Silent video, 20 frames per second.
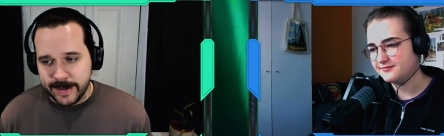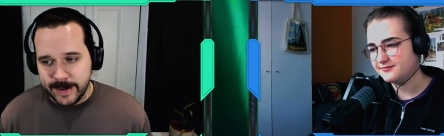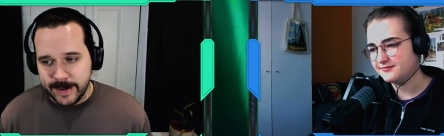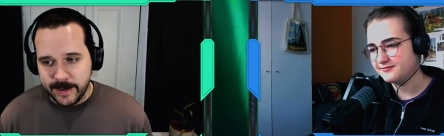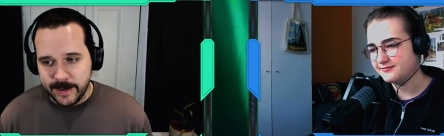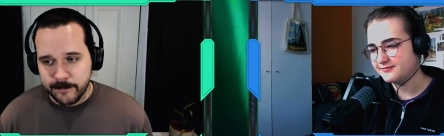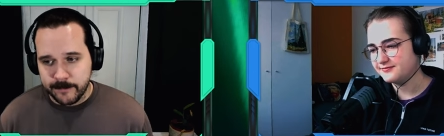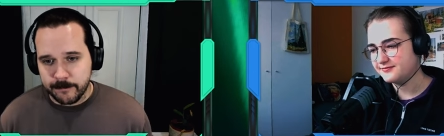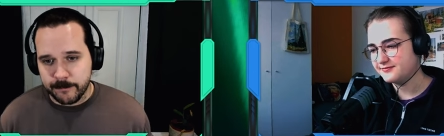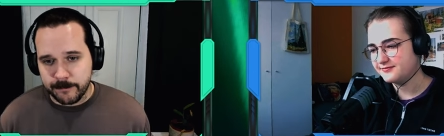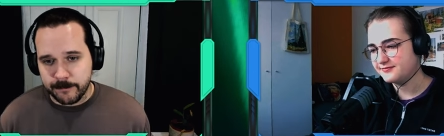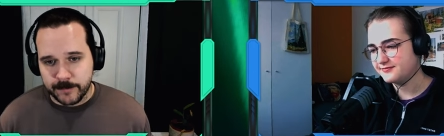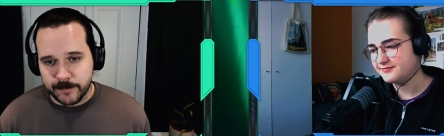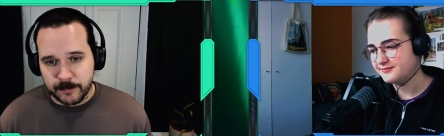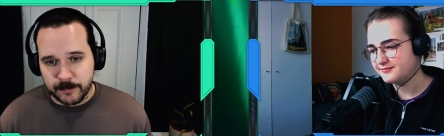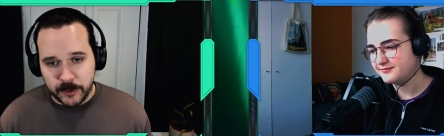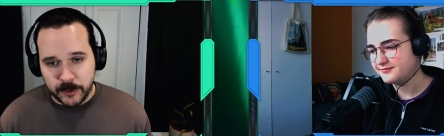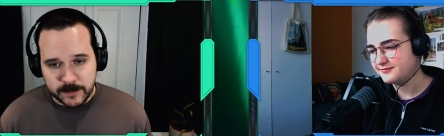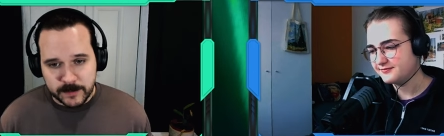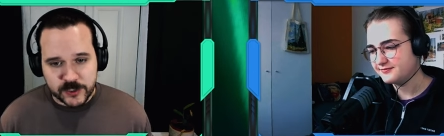Speaker 1: Um,
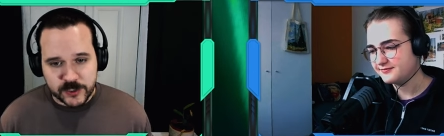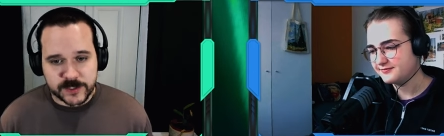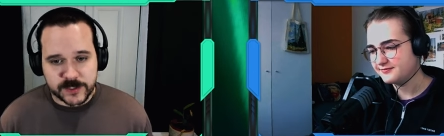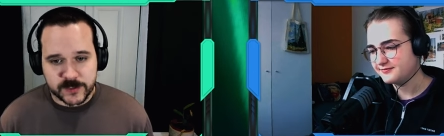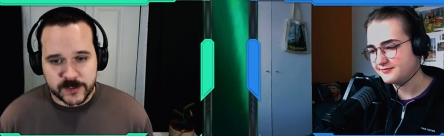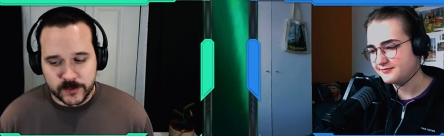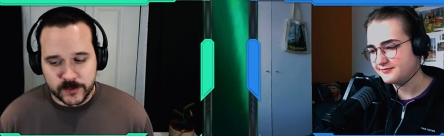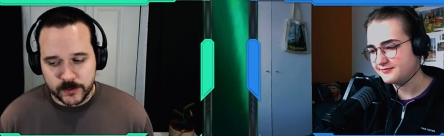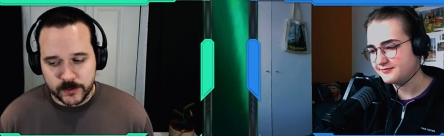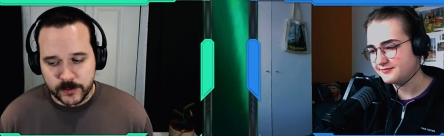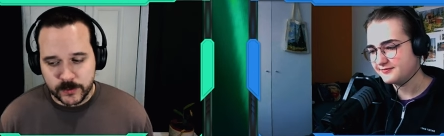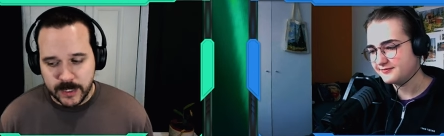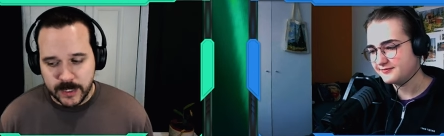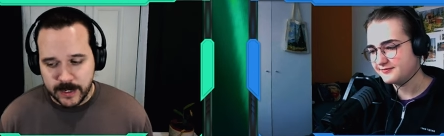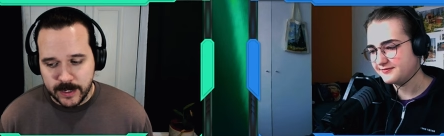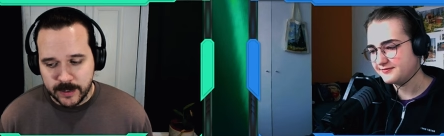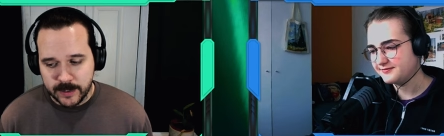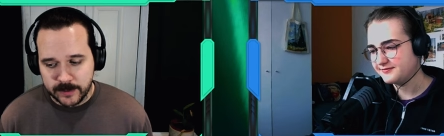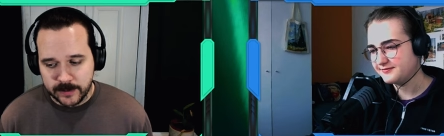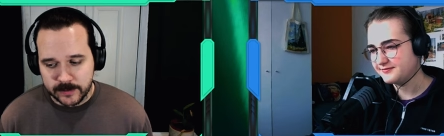but pretty much as soon
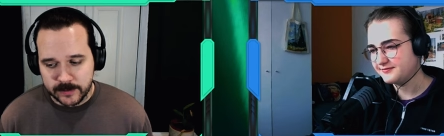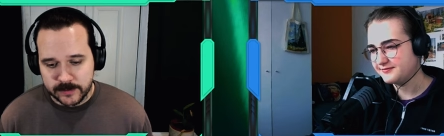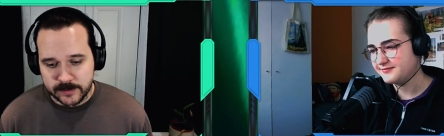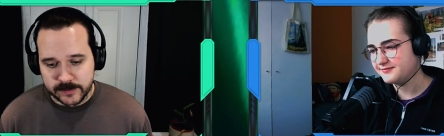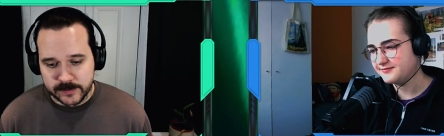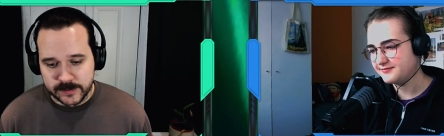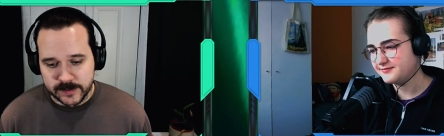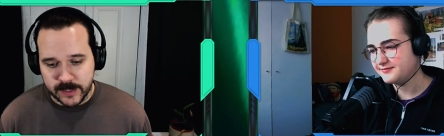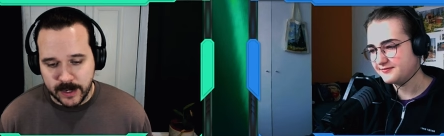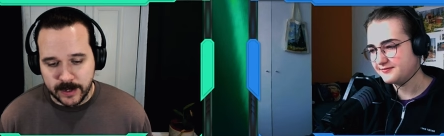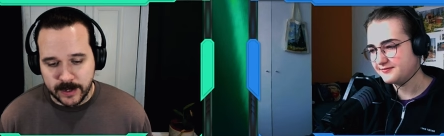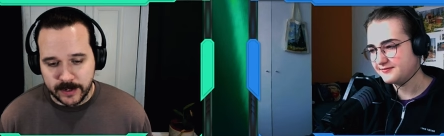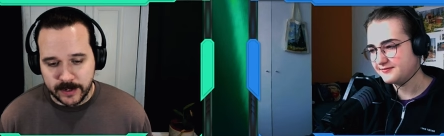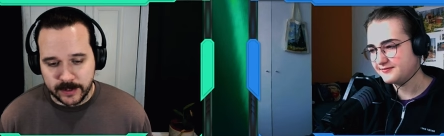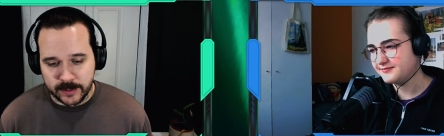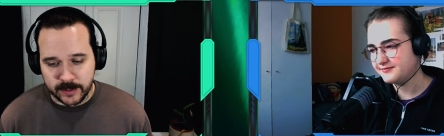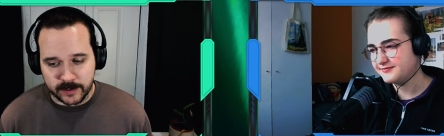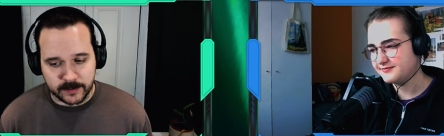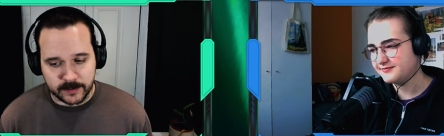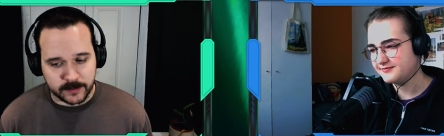as
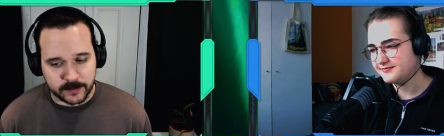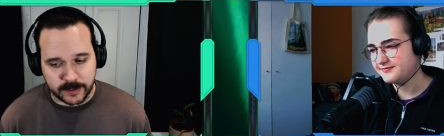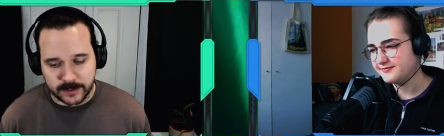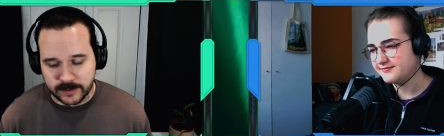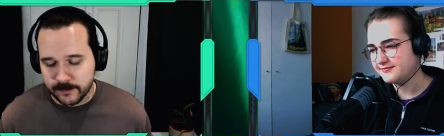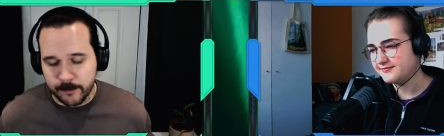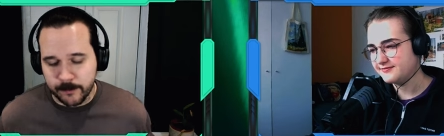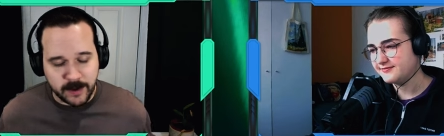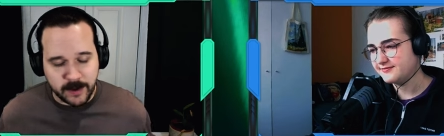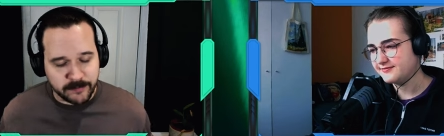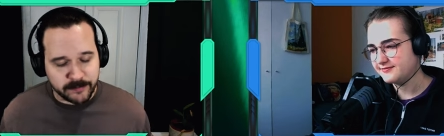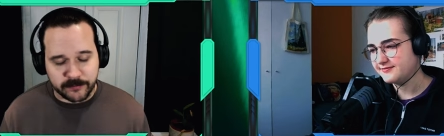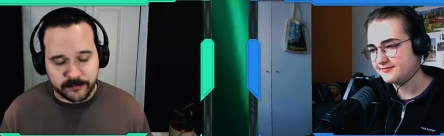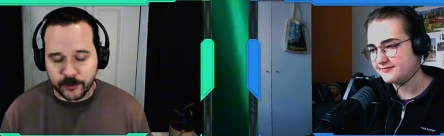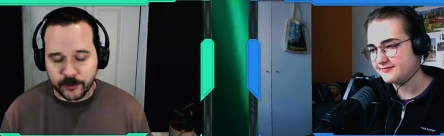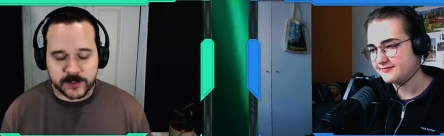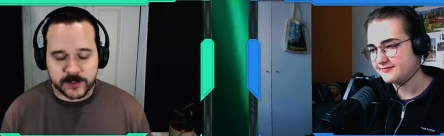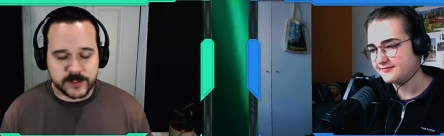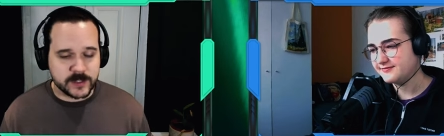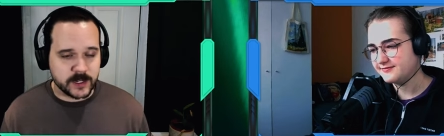I like my
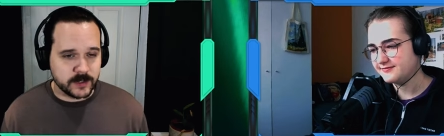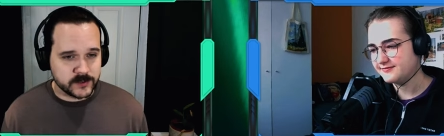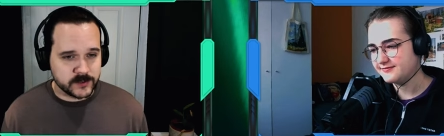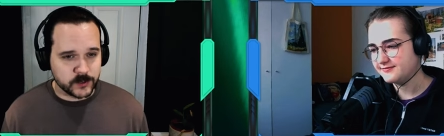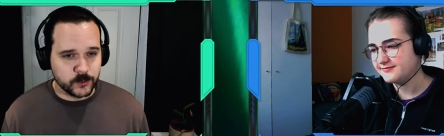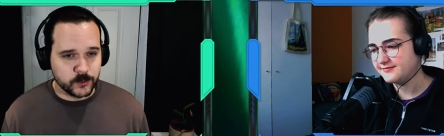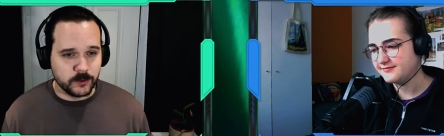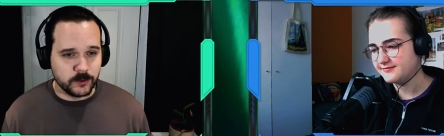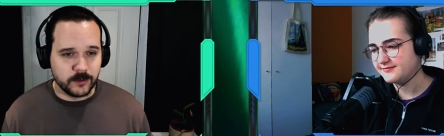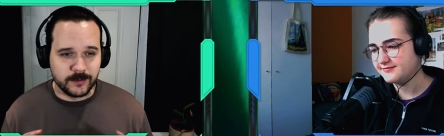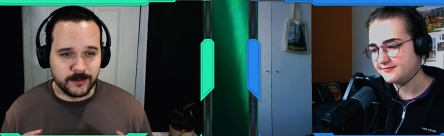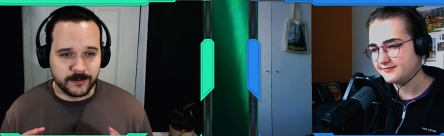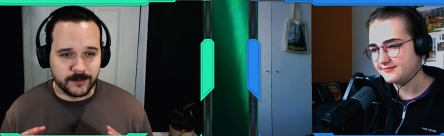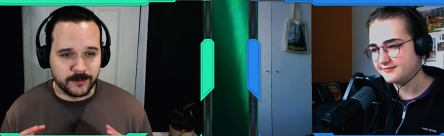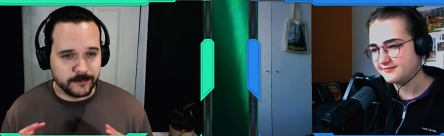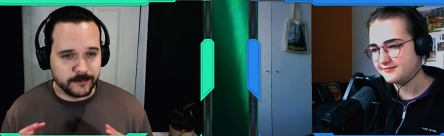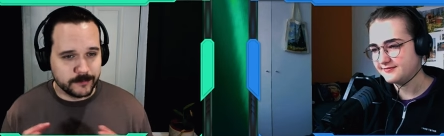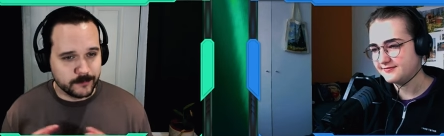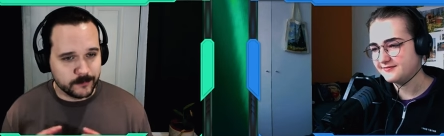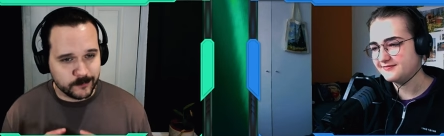first day of school,
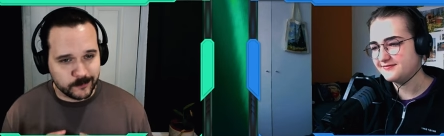